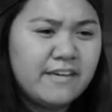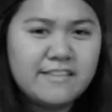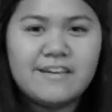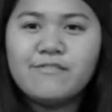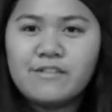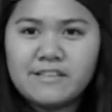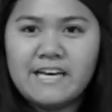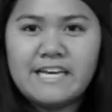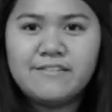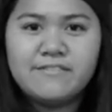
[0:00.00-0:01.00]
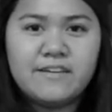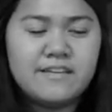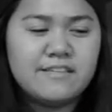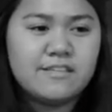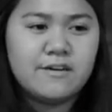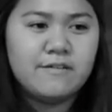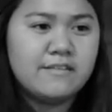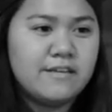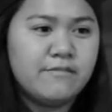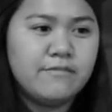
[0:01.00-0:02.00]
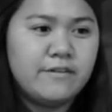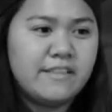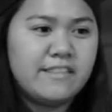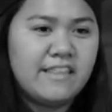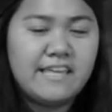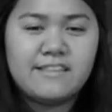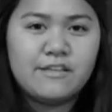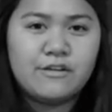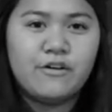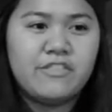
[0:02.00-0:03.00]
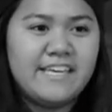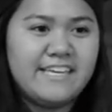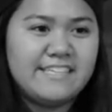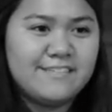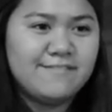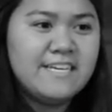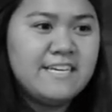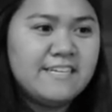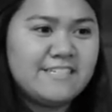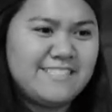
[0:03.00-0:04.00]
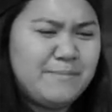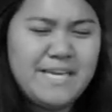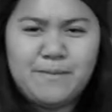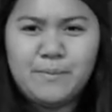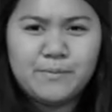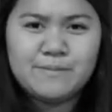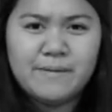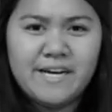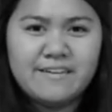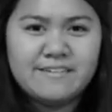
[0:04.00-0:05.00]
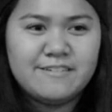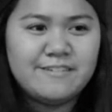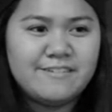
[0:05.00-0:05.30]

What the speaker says: in love with life and it's so in love with like the little things of just making people smile,